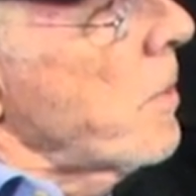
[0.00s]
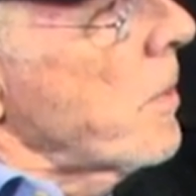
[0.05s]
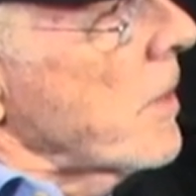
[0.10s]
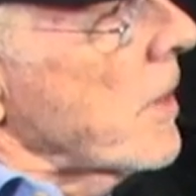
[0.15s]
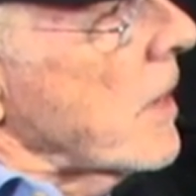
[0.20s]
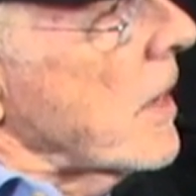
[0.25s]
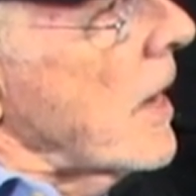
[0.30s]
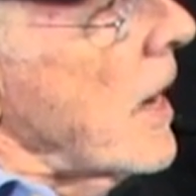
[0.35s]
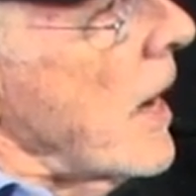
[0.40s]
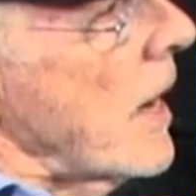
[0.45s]

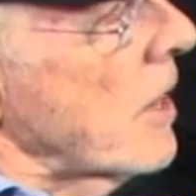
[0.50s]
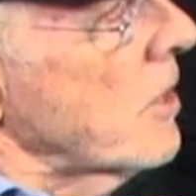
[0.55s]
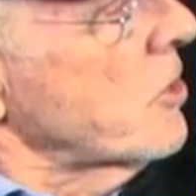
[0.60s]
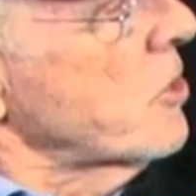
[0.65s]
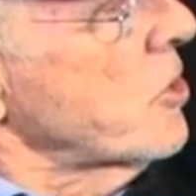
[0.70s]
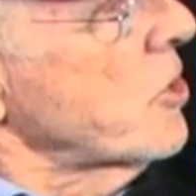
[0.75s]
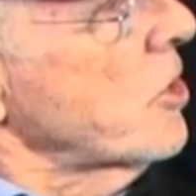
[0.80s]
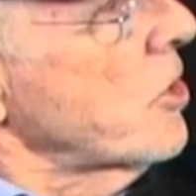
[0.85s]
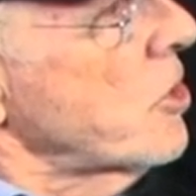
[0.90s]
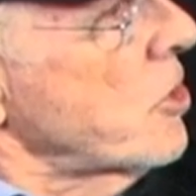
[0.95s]
the
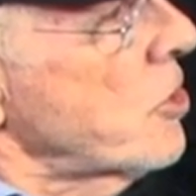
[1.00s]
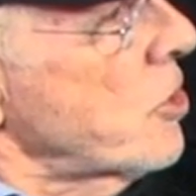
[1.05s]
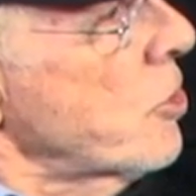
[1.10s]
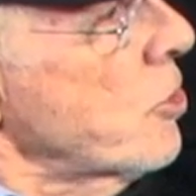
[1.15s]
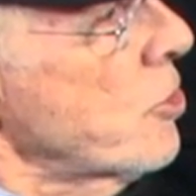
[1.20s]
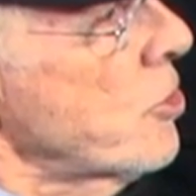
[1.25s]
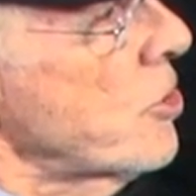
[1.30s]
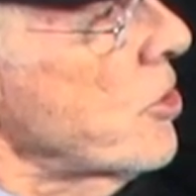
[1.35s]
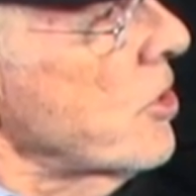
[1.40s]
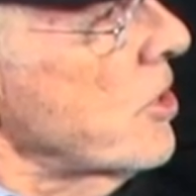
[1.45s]

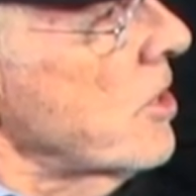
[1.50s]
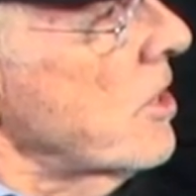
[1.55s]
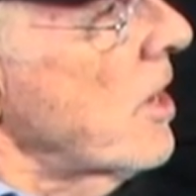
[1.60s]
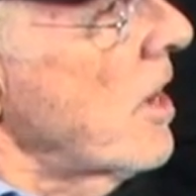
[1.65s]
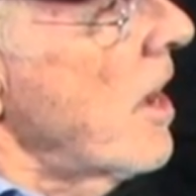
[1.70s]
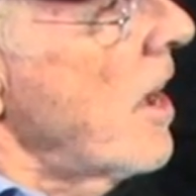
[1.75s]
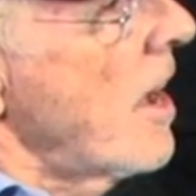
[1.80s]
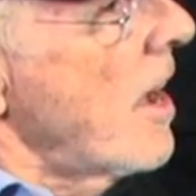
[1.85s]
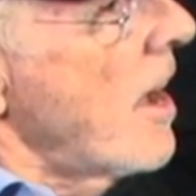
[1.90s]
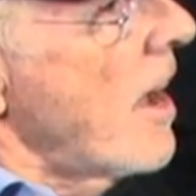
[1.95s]
constitution
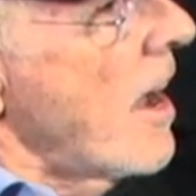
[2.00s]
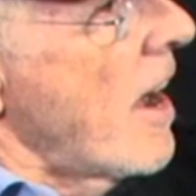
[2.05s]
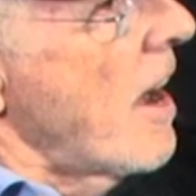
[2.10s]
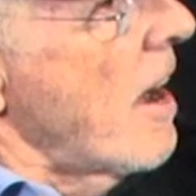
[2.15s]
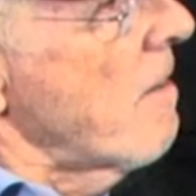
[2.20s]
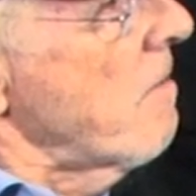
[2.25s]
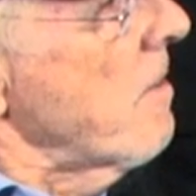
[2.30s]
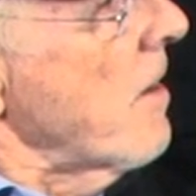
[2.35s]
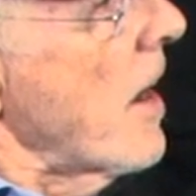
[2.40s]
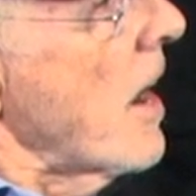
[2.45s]

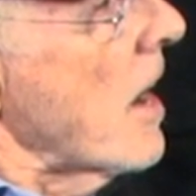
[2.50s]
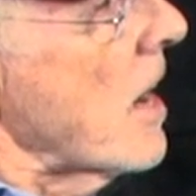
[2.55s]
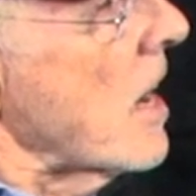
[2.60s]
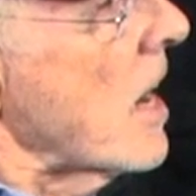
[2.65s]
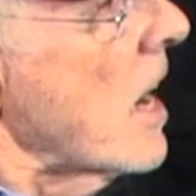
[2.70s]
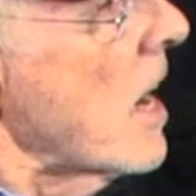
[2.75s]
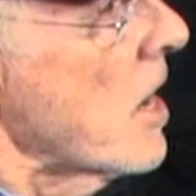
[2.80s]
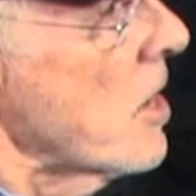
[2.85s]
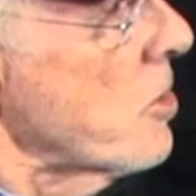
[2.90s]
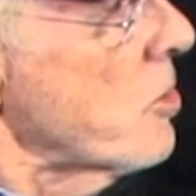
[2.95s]
of a
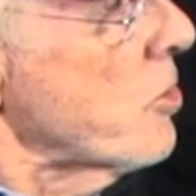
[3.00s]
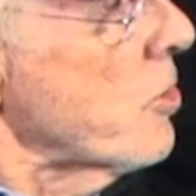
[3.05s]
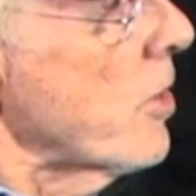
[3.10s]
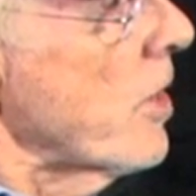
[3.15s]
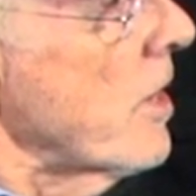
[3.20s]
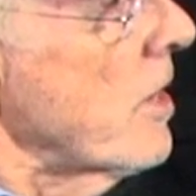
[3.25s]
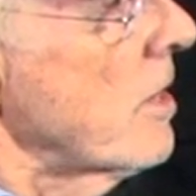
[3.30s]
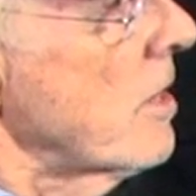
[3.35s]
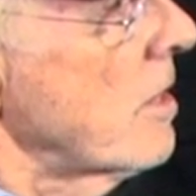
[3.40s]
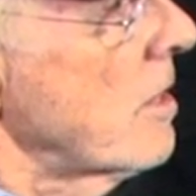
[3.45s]
country,